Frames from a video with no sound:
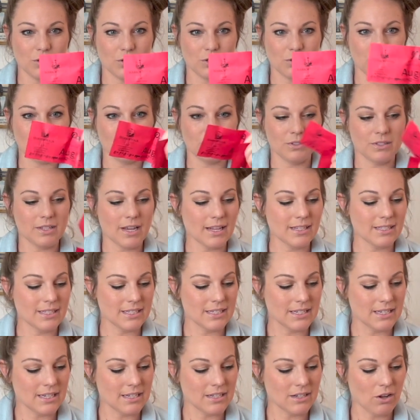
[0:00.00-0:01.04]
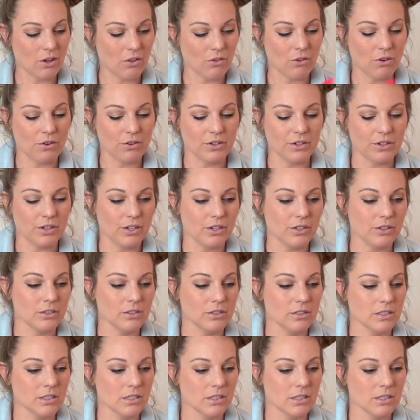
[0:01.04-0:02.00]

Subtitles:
to Destin not long ago,